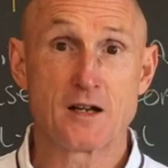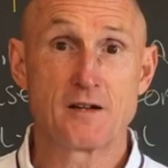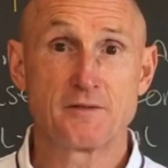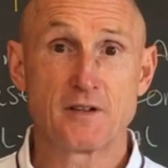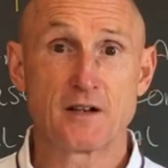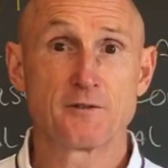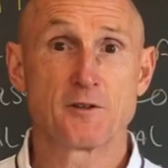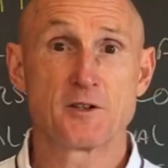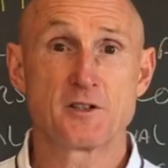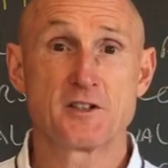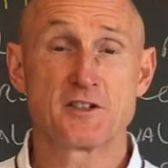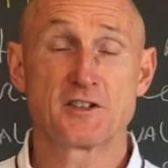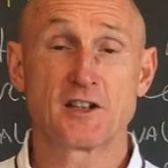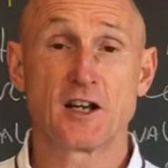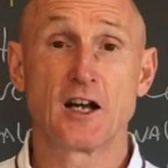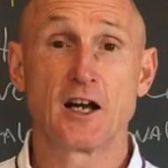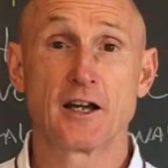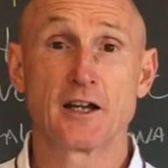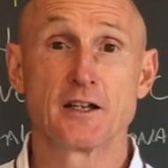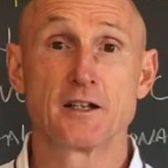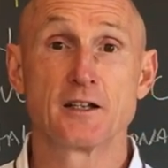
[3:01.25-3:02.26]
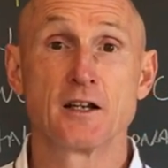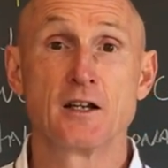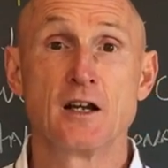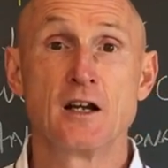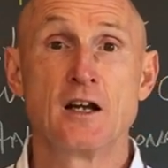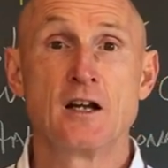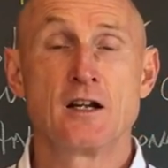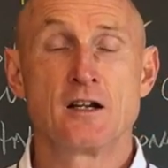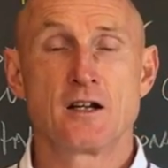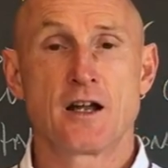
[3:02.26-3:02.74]
I've ever designed
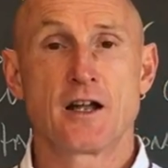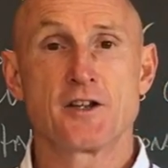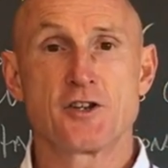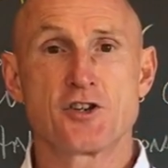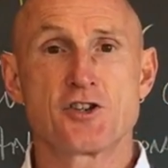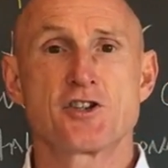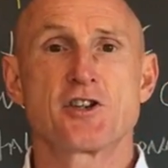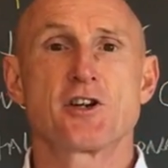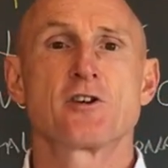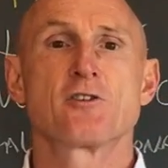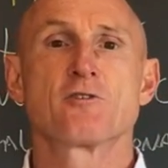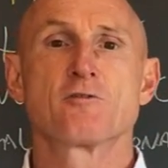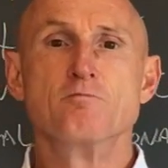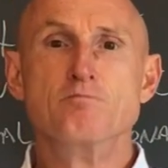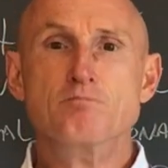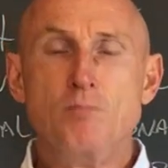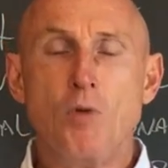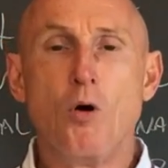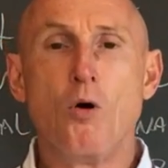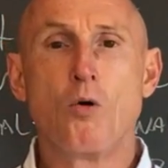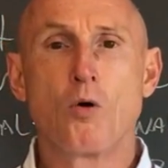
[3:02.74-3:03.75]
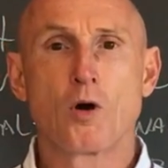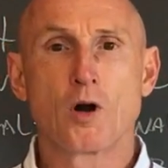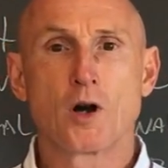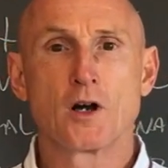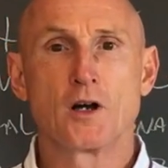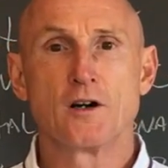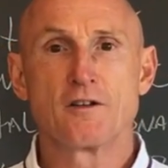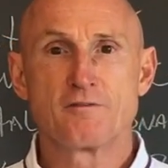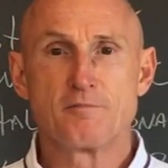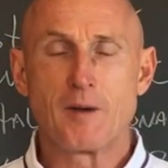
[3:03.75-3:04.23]
and shares more
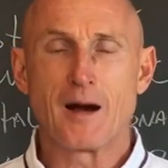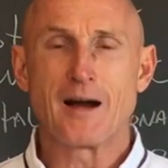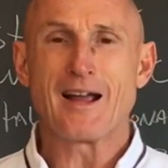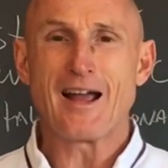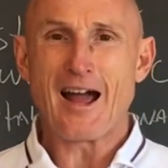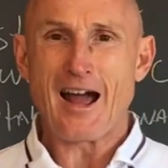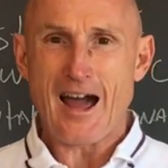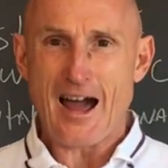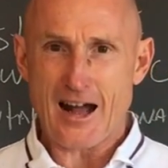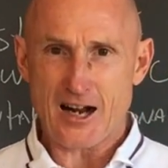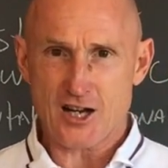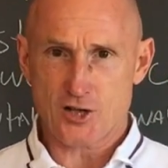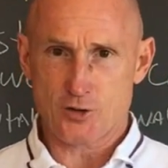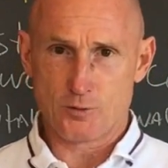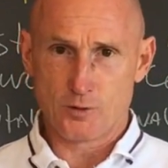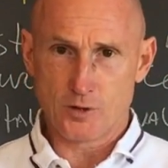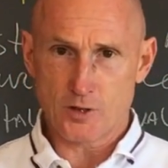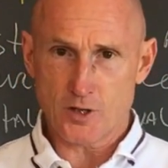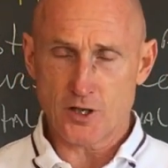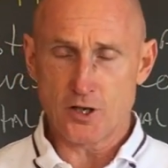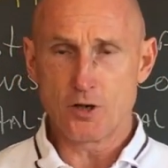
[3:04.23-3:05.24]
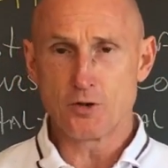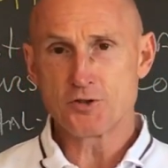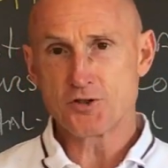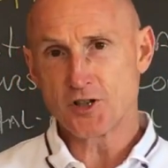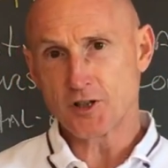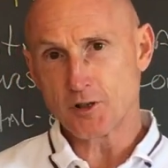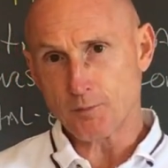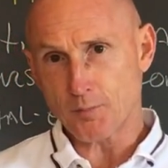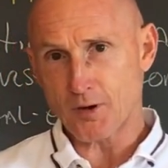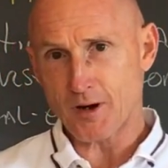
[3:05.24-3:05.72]
of my actual
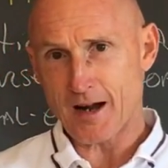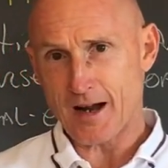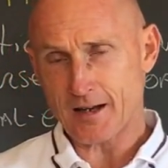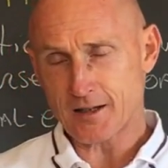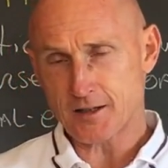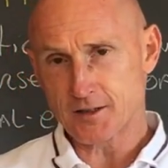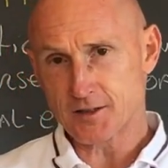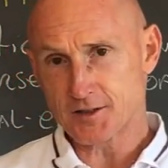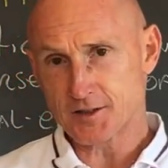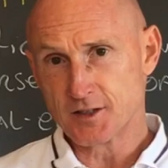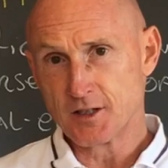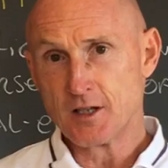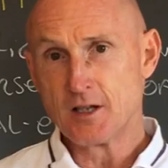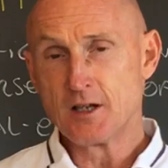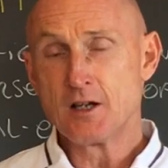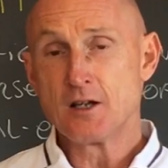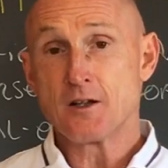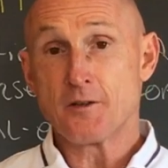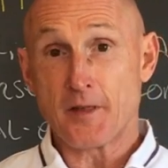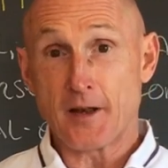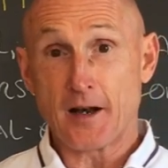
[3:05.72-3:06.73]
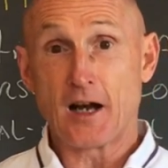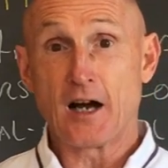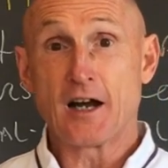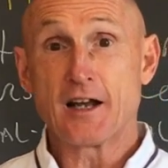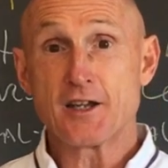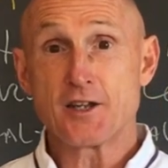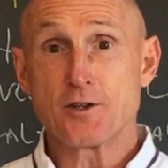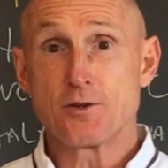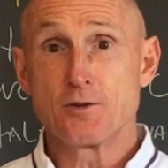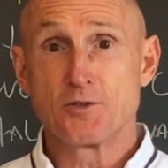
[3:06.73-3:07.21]
coaching practice that
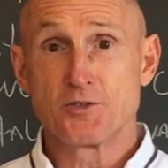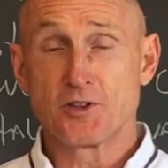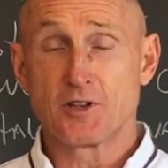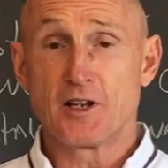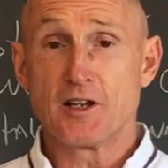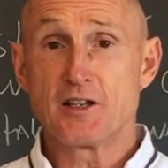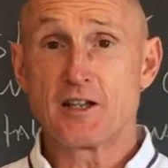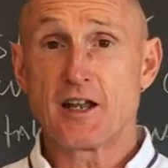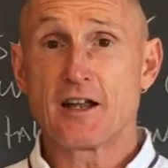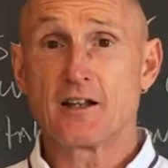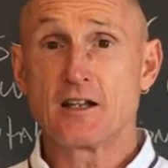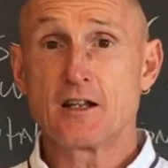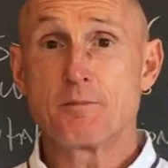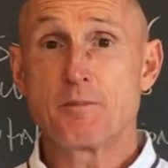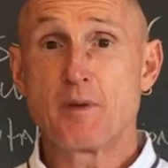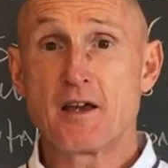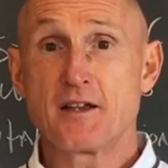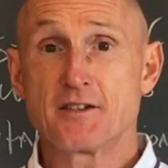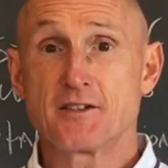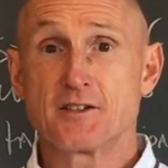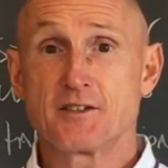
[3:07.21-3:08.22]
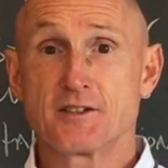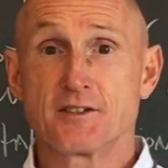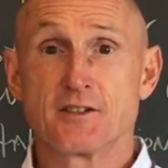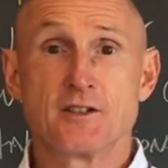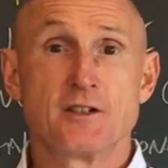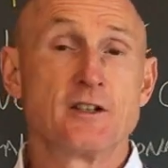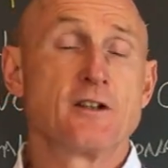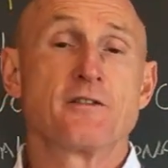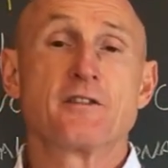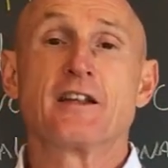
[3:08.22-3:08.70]
I use on a daily basis
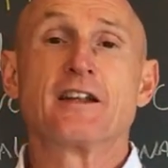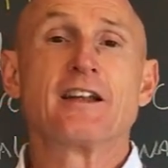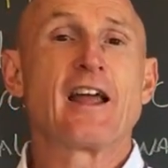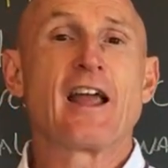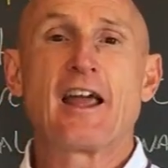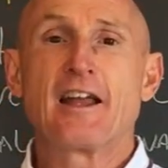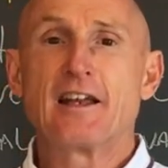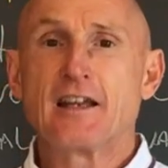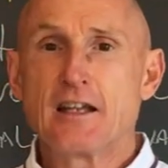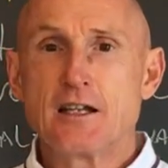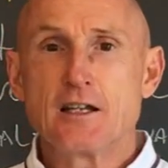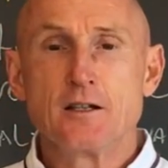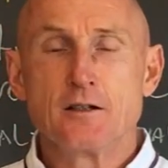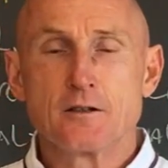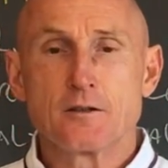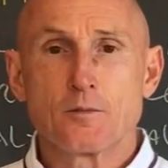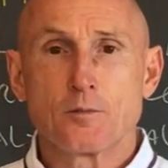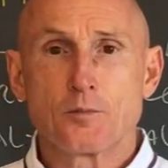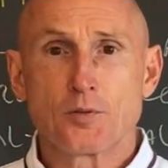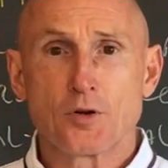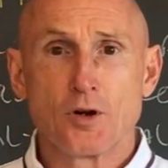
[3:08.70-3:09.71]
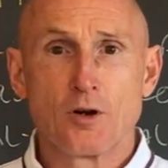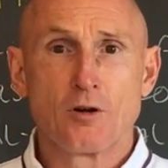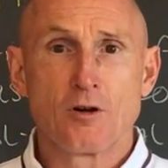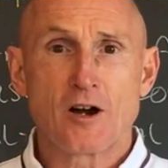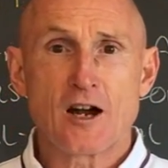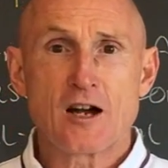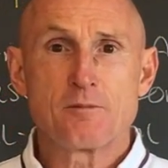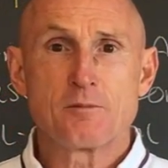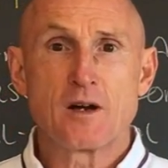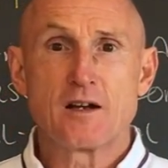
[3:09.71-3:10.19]
than any
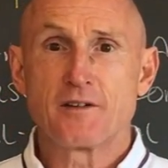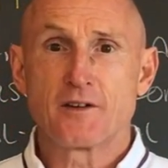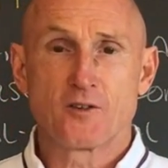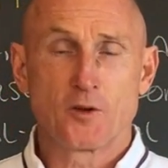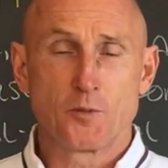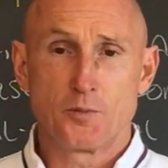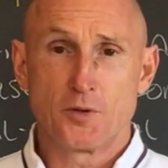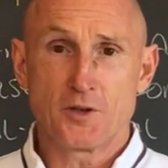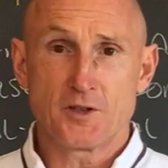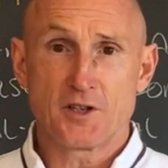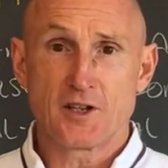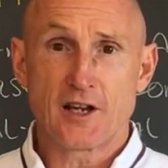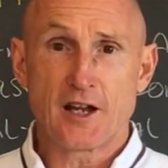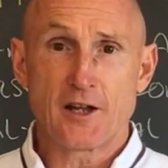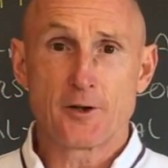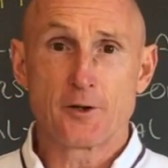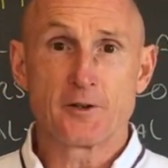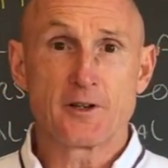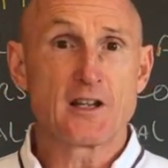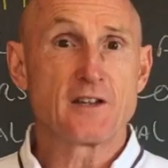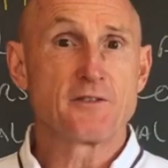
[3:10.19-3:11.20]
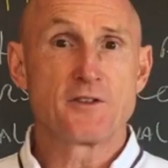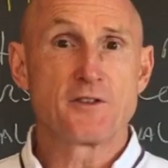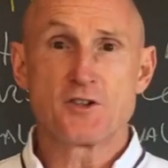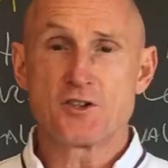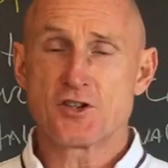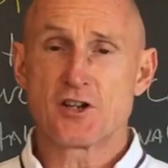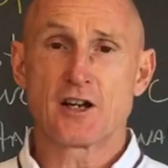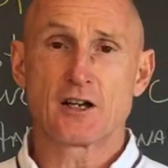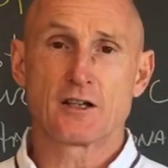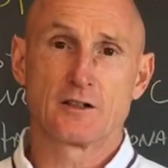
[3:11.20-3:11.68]
program I've ever put together, even
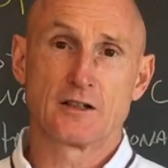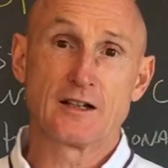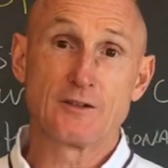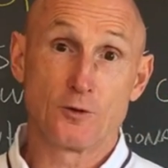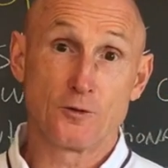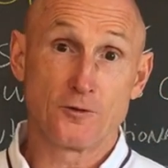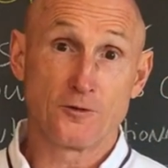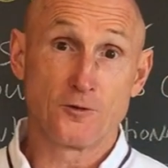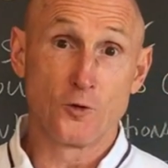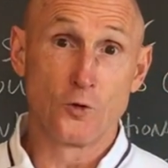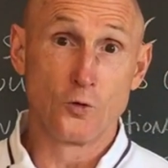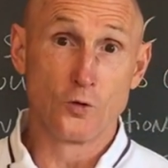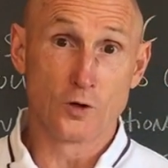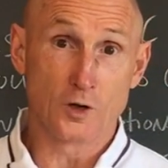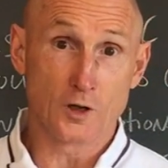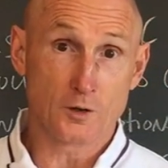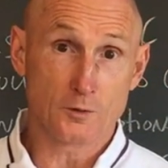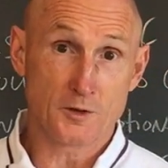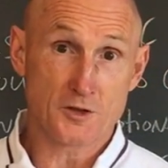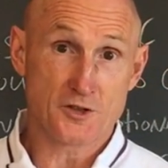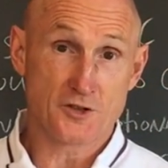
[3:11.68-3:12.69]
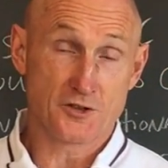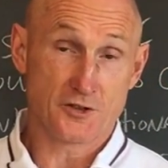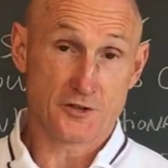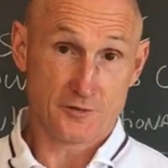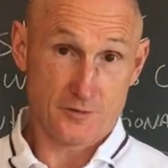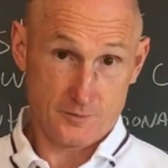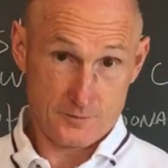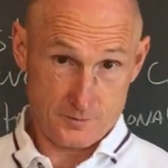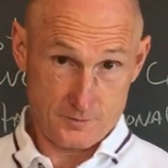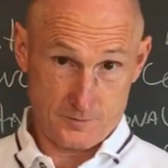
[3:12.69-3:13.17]
CHEK Level 4, which is
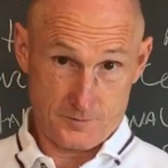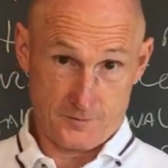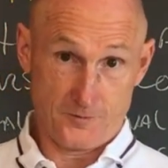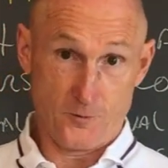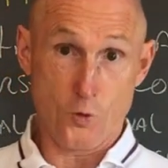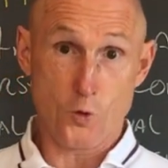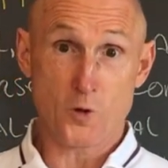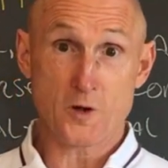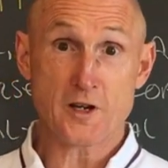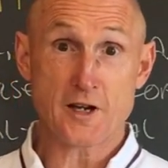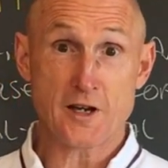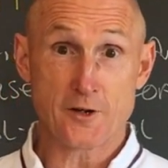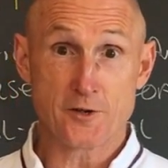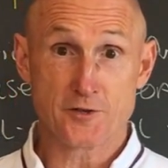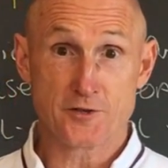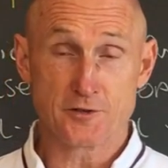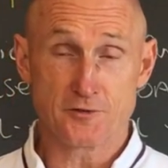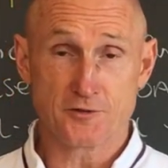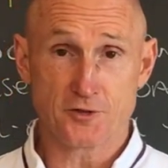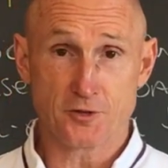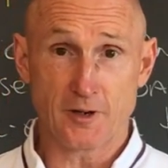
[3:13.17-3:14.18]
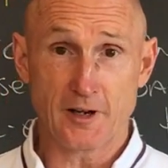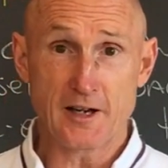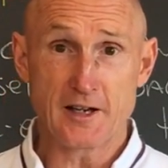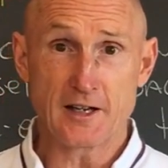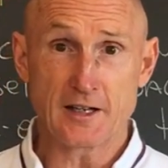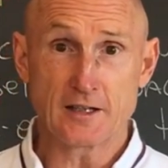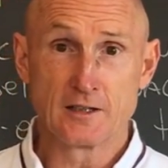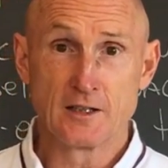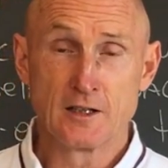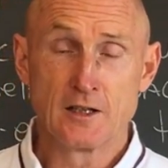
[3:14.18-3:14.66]
4 years of
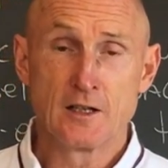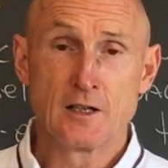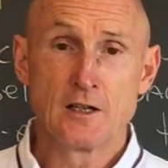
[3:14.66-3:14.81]
training.